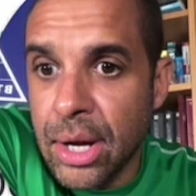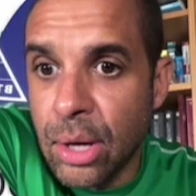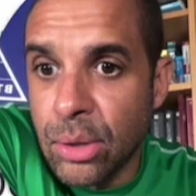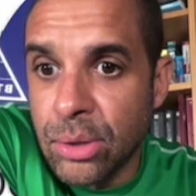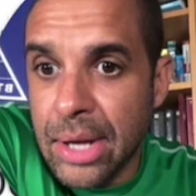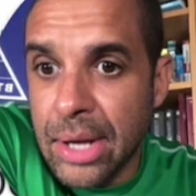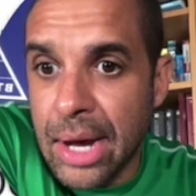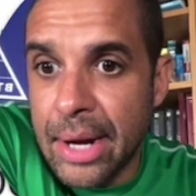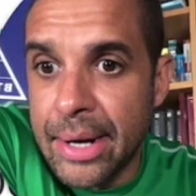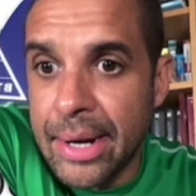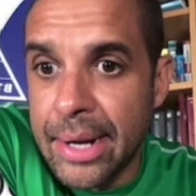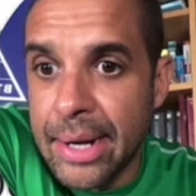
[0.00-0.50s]

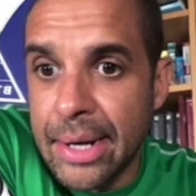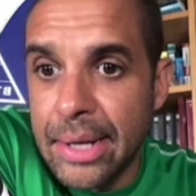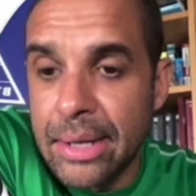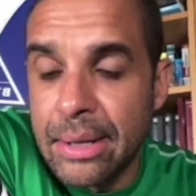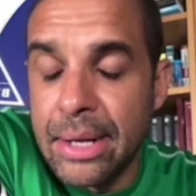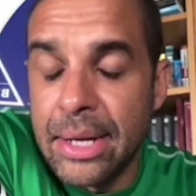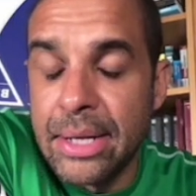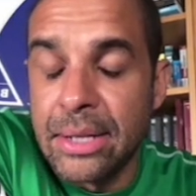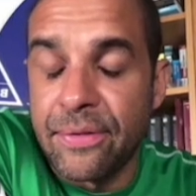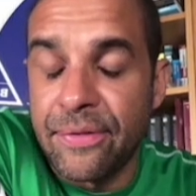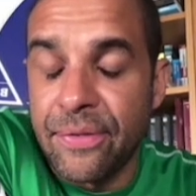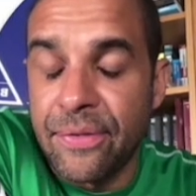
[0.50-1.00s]
down there, it
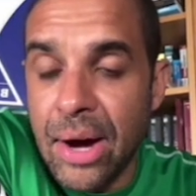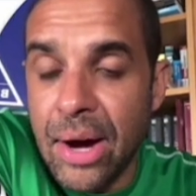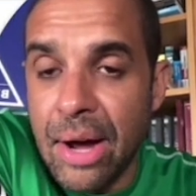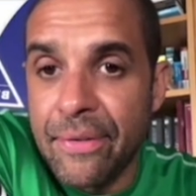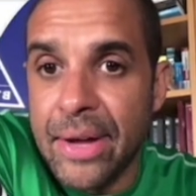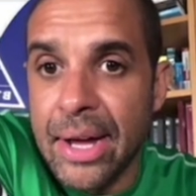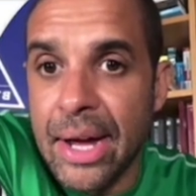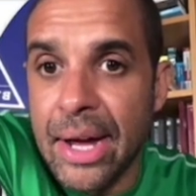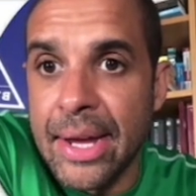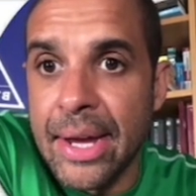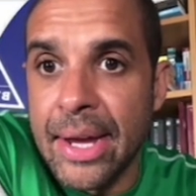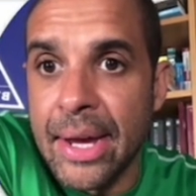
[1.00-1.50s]
leaves
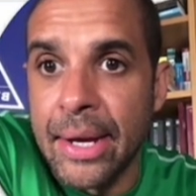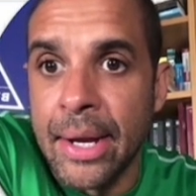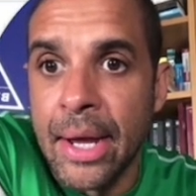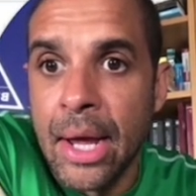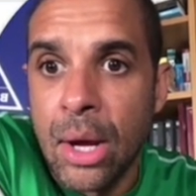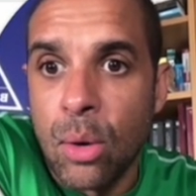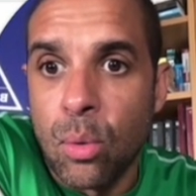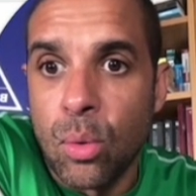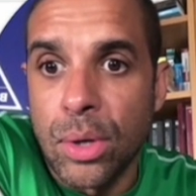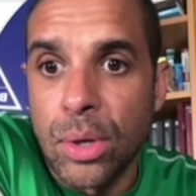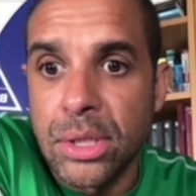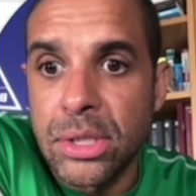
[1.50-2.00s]
5k in.
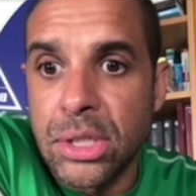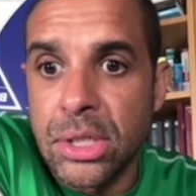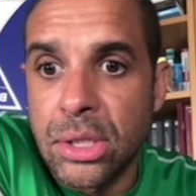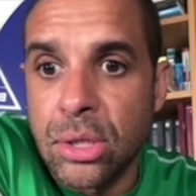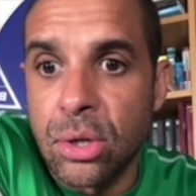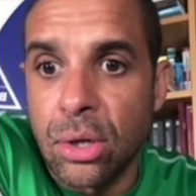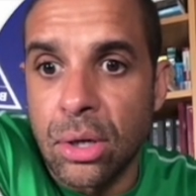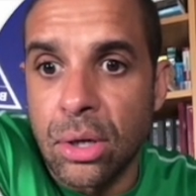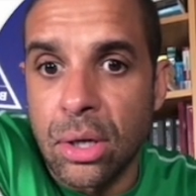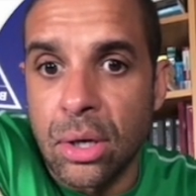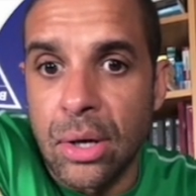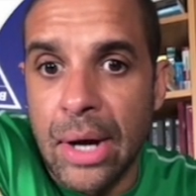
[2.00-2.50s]
What does this
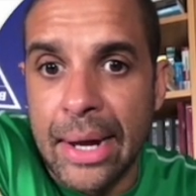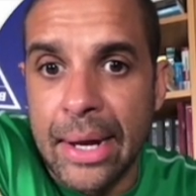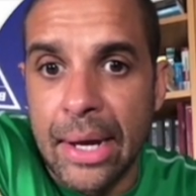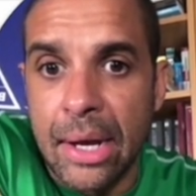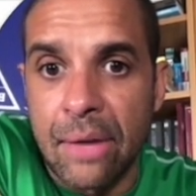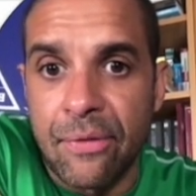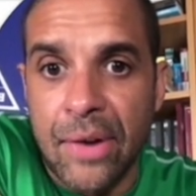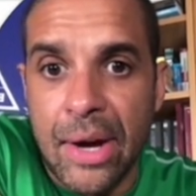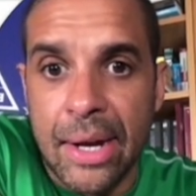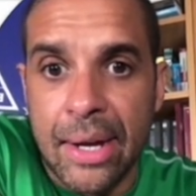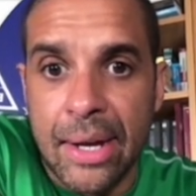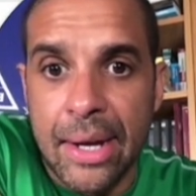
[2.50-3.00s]
look like
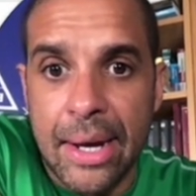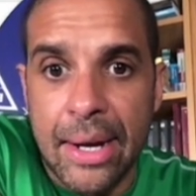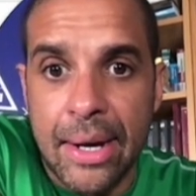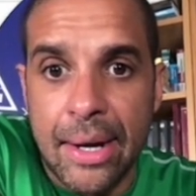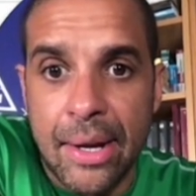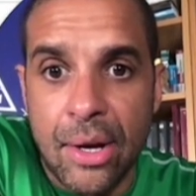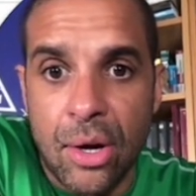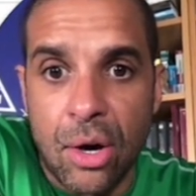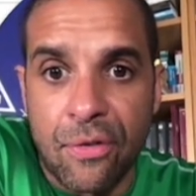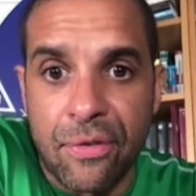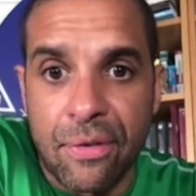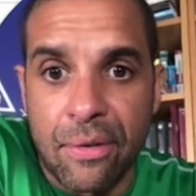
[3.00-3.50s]
if I get
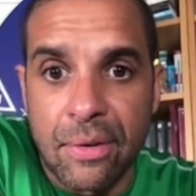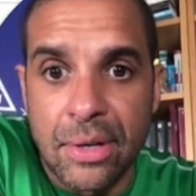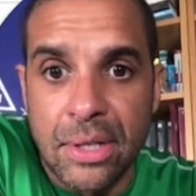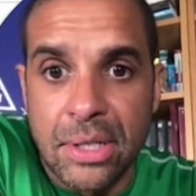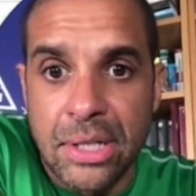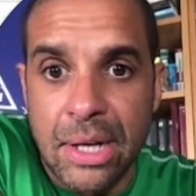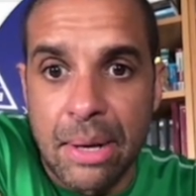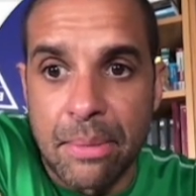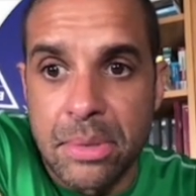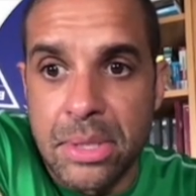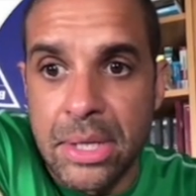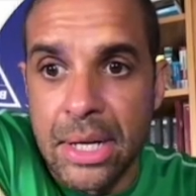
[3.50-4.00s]
the offer
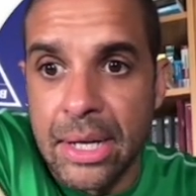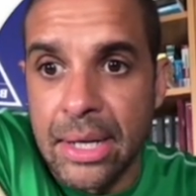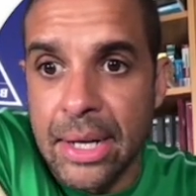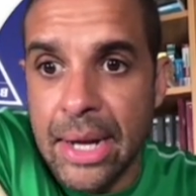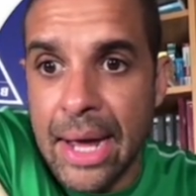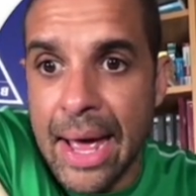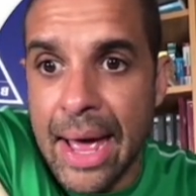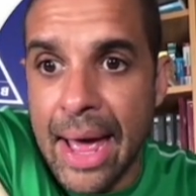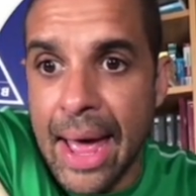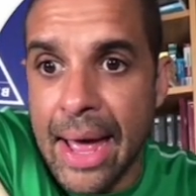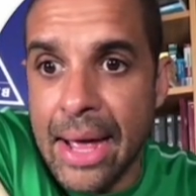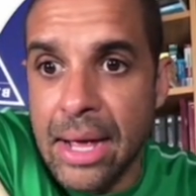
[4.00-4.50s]
accepted
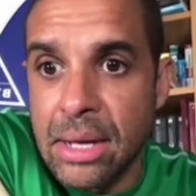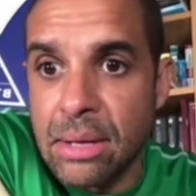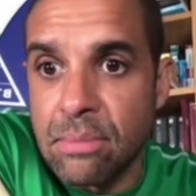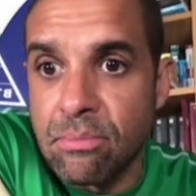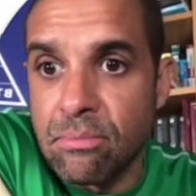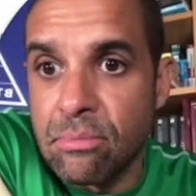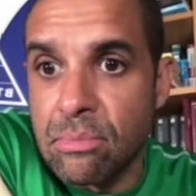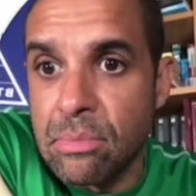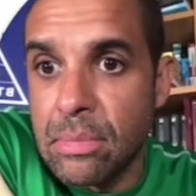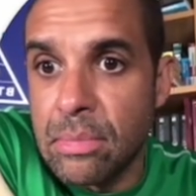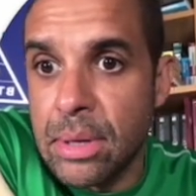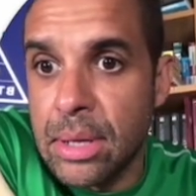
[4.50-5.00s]
at,
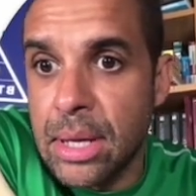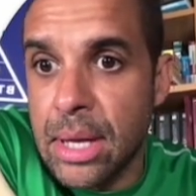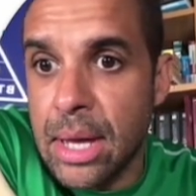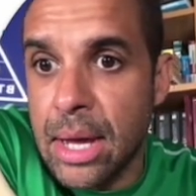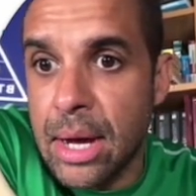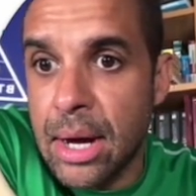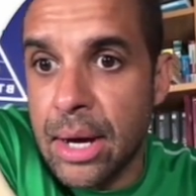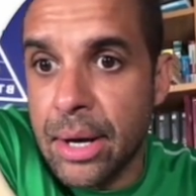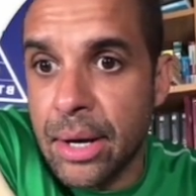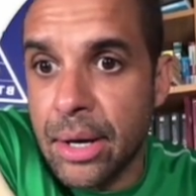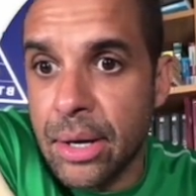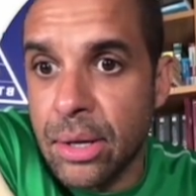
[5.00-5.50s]

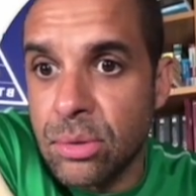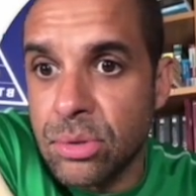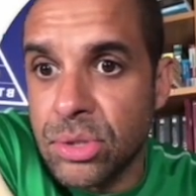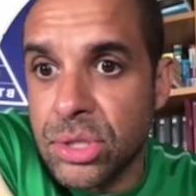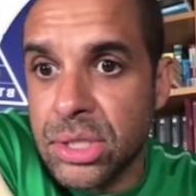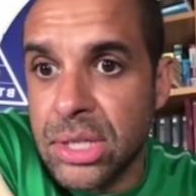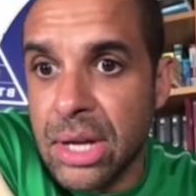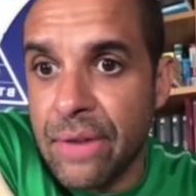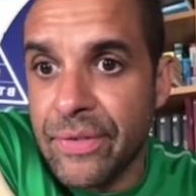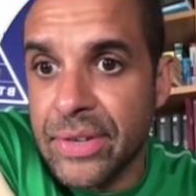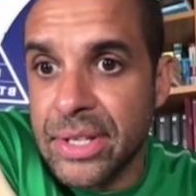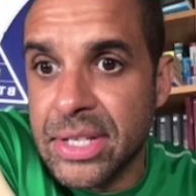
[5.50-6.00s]
I don't know,
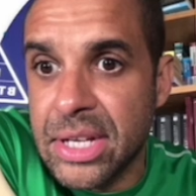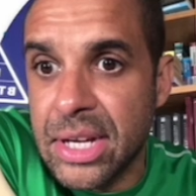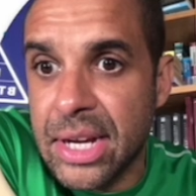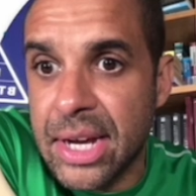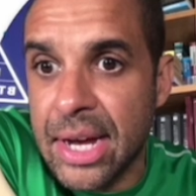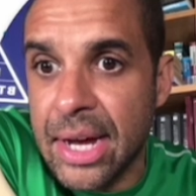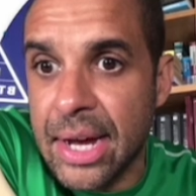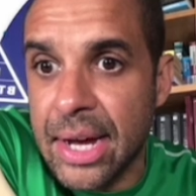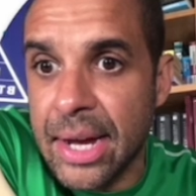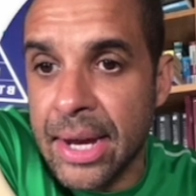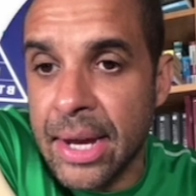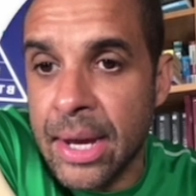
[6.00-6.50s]

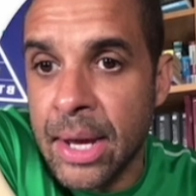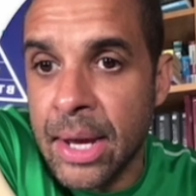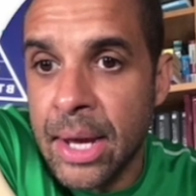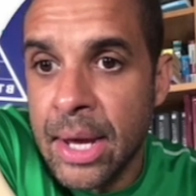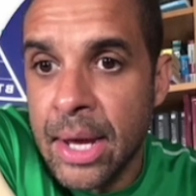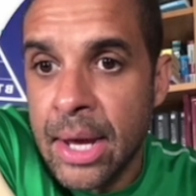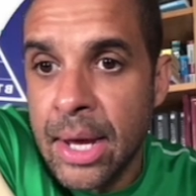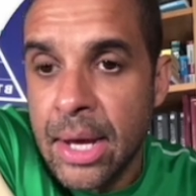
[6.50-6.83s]
70k?